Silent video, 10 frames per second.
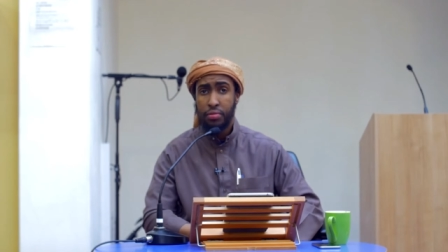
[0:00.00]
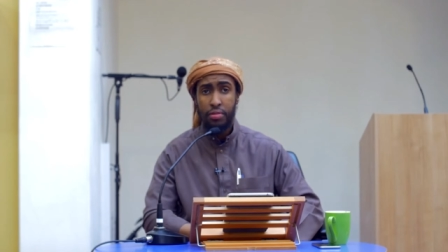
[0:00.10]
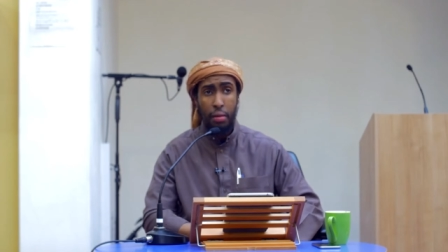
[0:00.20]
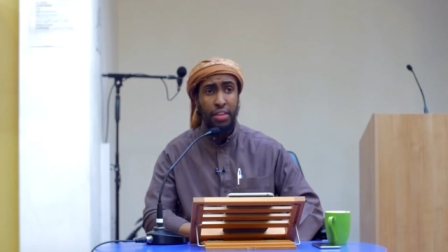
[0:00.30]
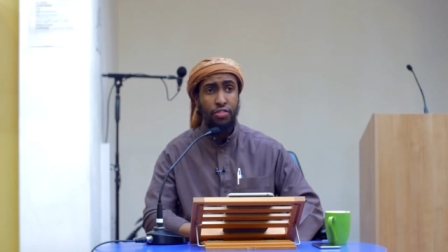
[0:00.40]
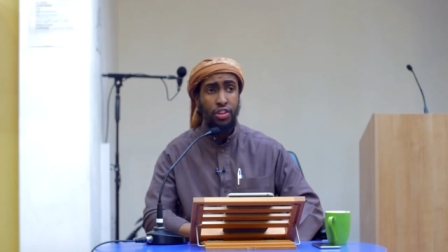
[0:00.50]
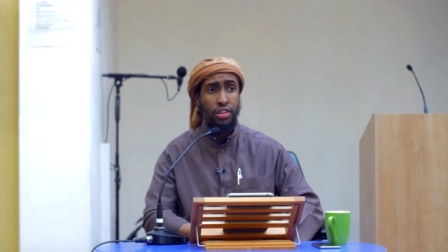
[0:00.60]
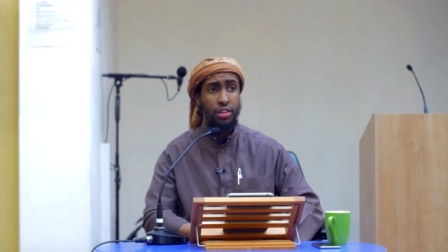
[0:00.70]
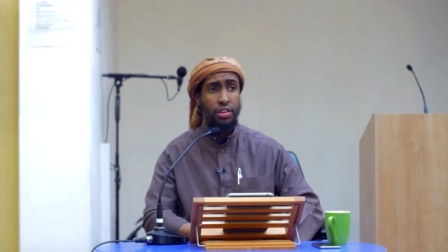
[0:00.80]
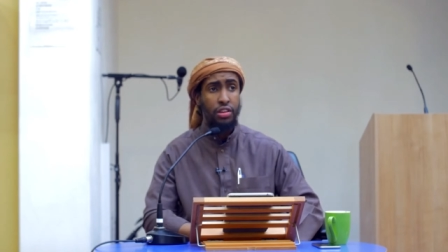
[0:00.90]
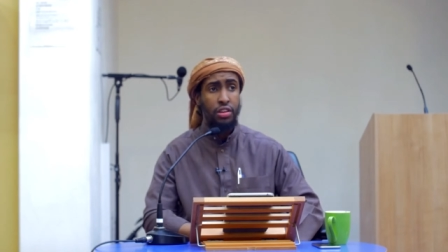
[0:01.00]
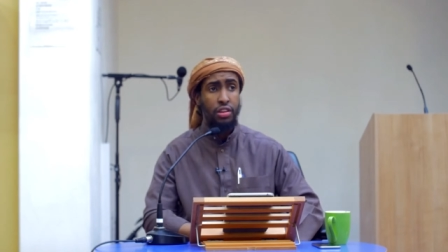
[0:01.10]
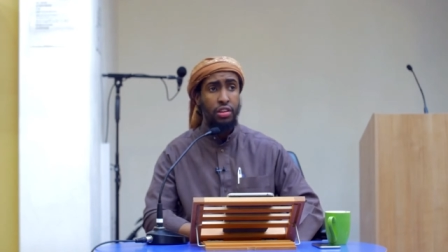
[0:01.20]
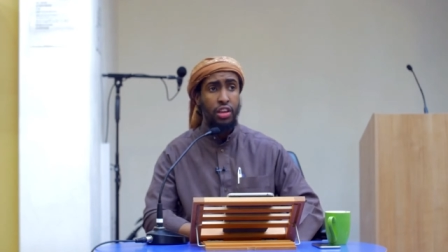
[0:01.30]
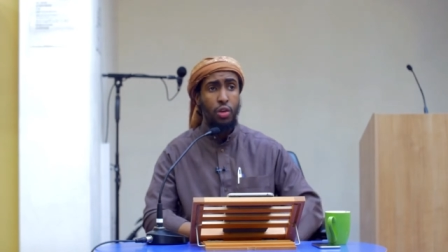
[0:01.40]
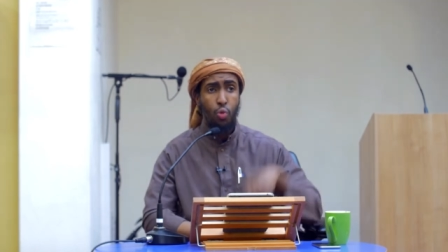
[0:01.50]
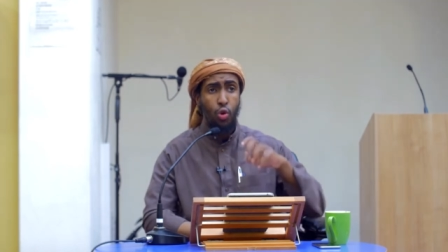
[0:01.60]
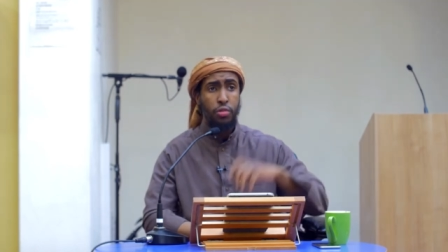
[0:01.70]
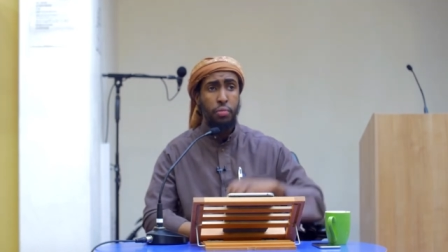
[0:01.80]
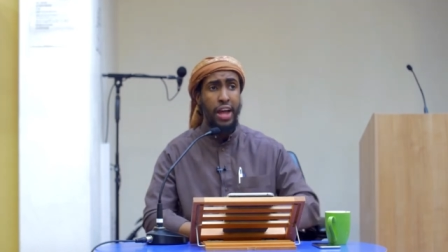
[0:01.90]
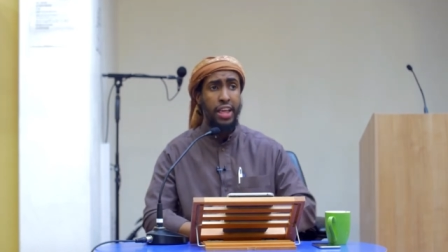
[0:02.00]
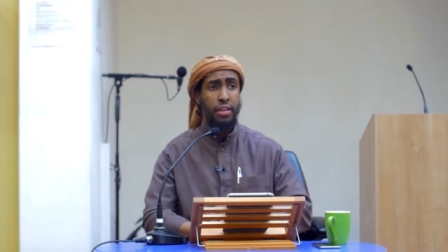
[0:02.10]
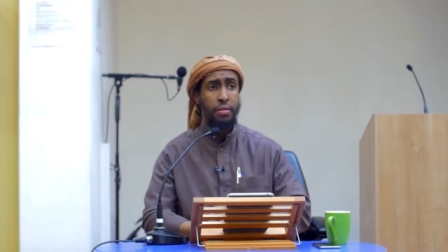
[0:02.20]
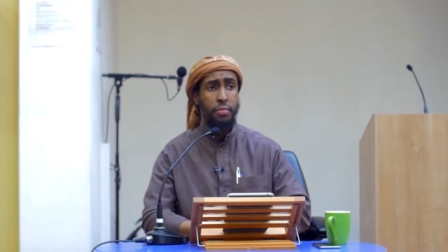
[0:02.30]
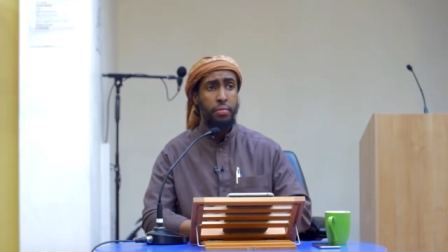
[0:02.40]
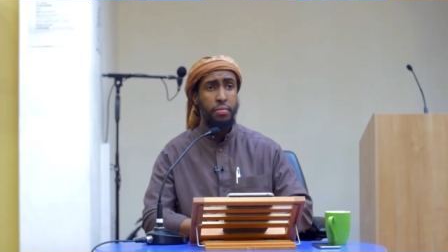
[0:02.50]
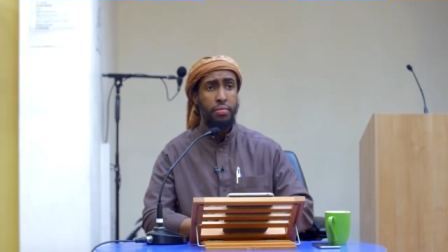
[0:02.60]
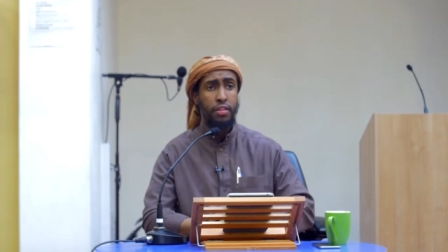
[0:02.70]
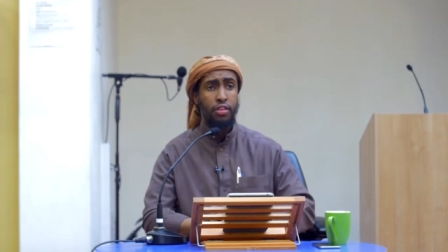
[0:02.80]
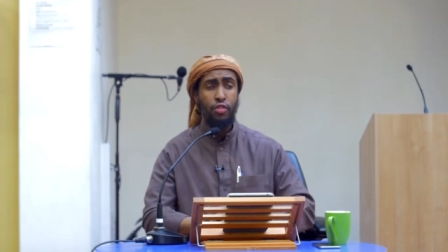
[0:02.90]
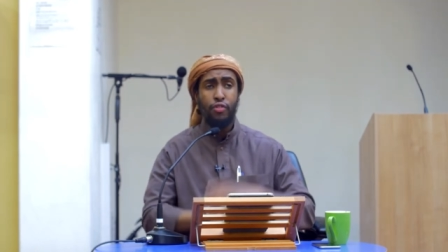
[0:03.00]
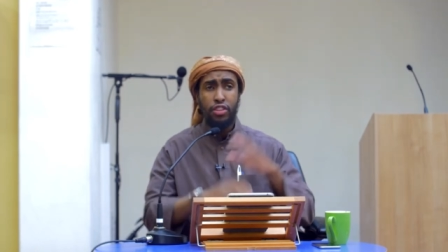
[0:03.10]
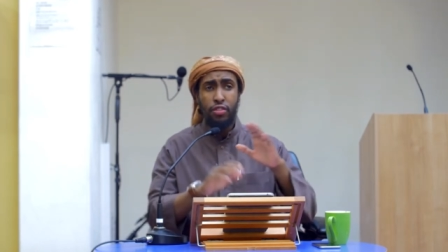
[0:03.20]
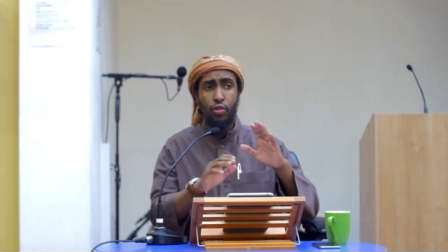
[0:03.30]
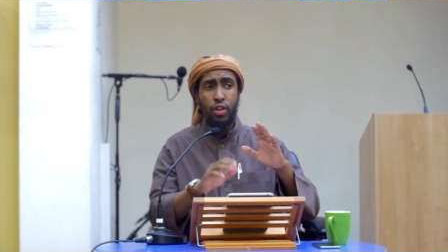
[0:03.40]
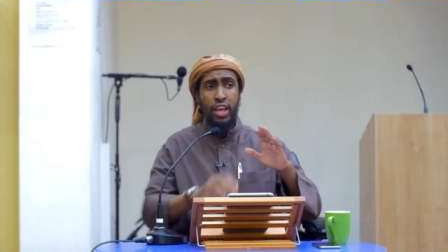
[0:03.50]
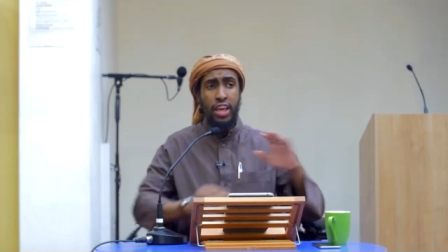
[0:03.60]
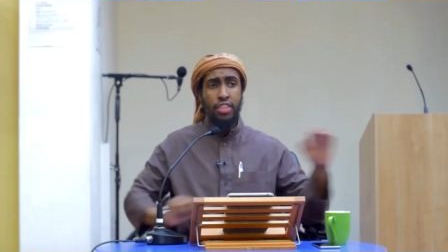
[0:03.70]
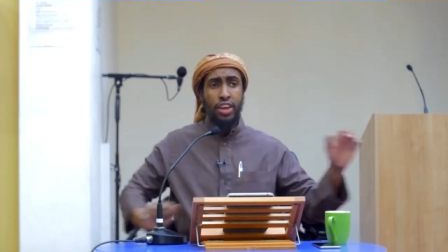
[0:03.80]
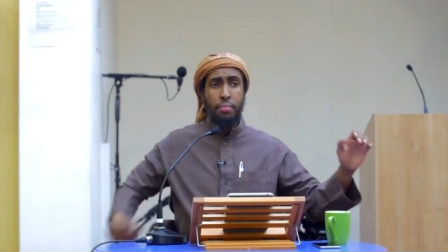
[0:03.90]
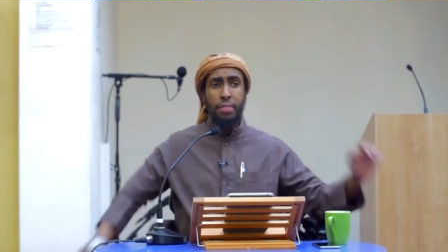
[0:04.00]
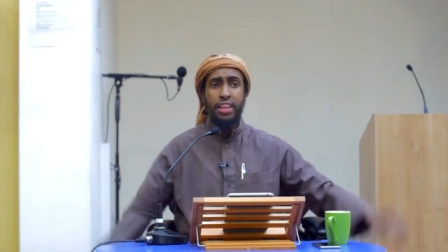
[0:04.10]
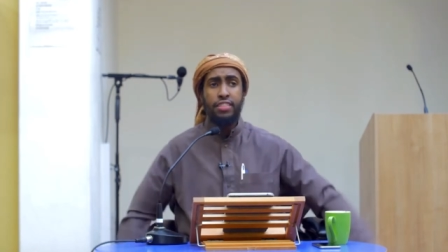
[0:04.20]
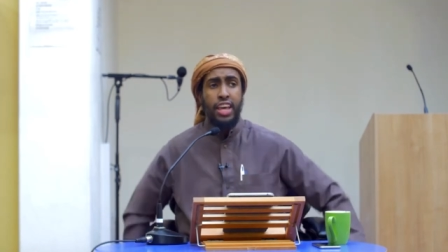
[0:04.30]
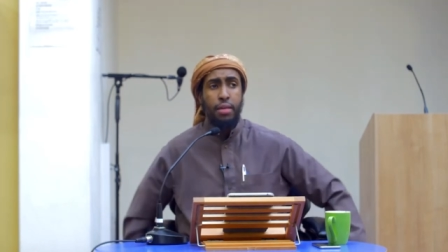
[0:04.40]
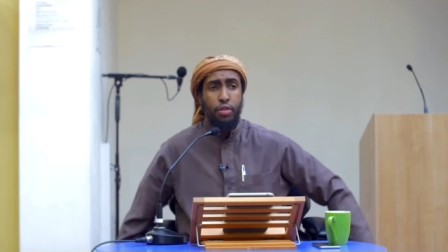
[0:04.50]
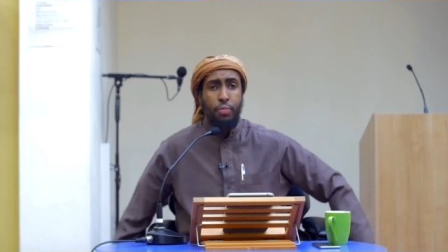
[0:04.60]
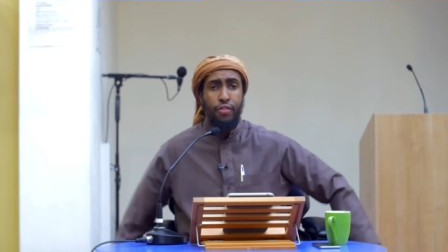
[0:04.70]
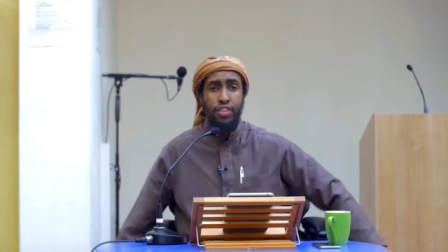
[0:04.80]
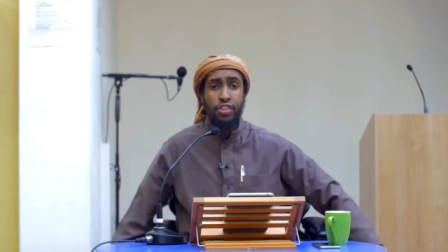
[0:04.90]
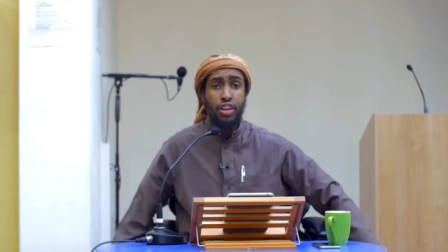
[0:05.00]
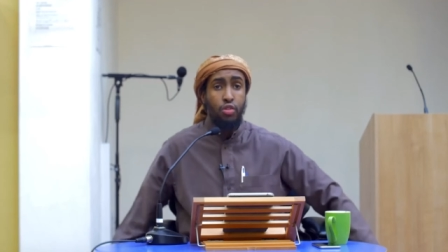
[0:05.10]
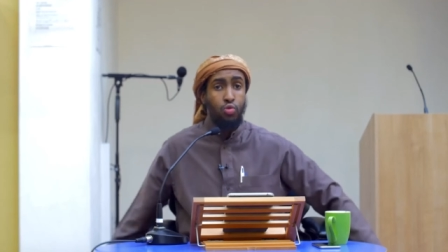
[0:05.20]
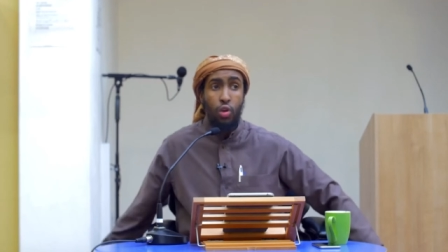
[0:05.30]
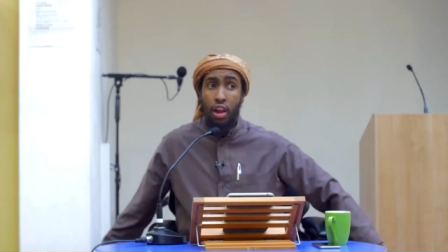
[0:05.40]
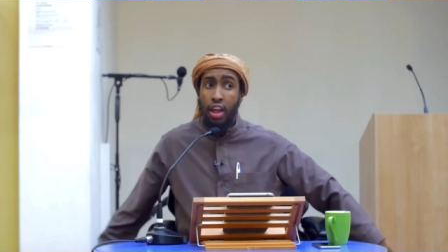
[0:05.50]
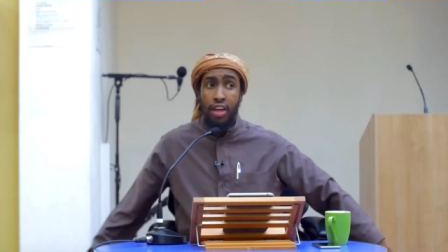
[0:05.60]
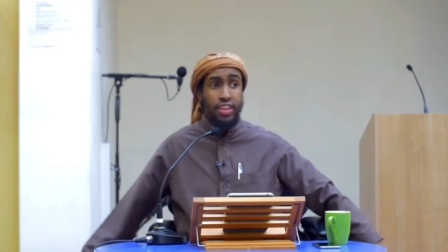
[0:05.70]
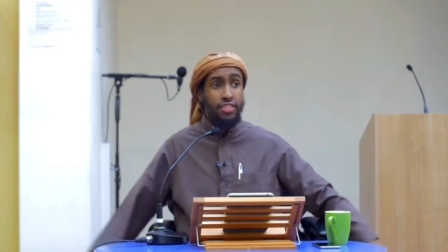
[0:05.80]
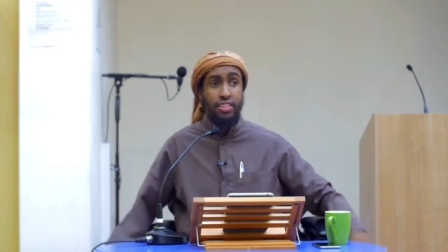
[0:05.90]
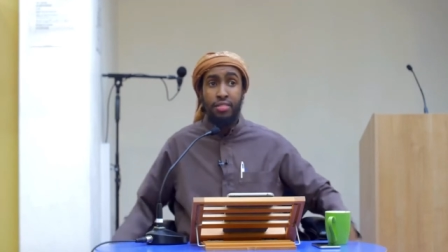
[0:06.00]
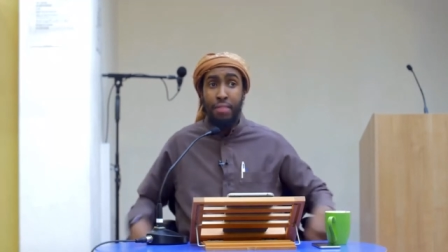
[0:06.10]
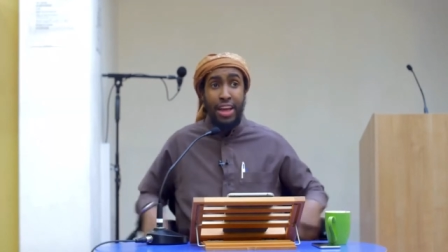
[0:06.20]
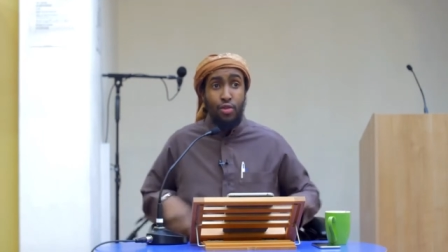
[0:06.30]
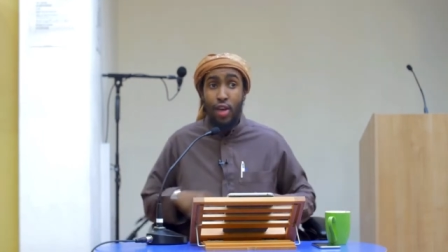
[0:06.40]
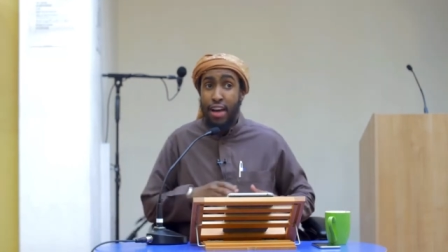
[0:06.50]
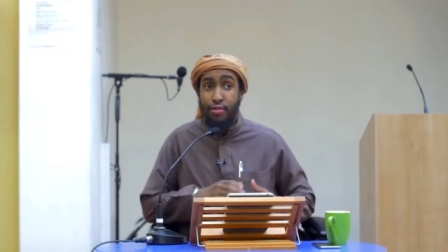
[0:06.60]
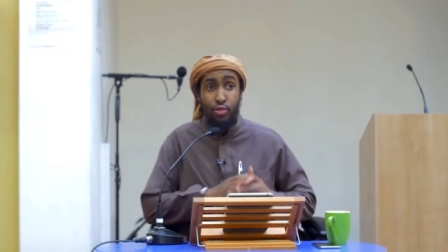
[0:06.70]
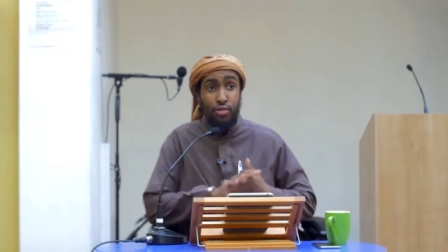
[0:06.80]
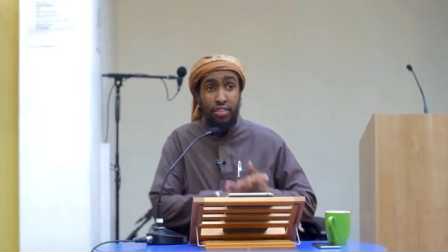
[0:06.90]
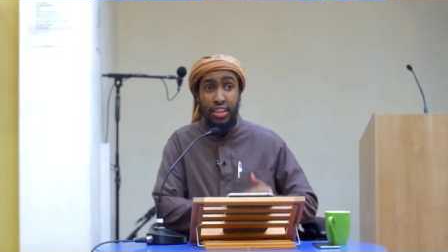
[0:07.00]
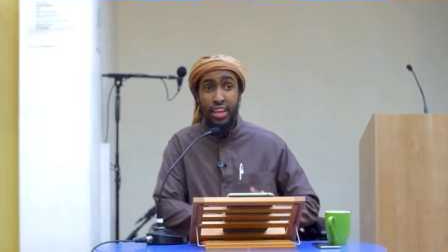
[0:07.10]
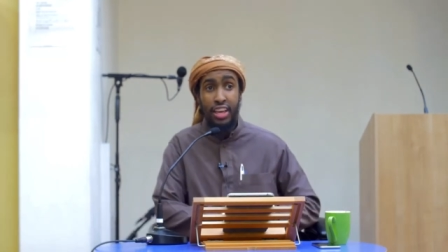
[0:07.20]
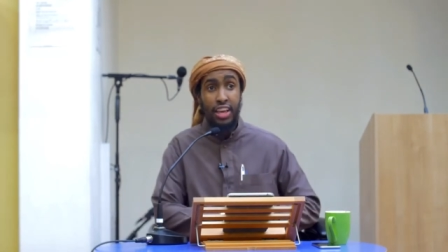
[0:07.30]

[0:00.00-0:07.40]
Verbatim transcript: The Masjid. He walked by. So first of all, the companions, they came to the Prophet, they said, Ya Rasulullah, there's this man you have to see.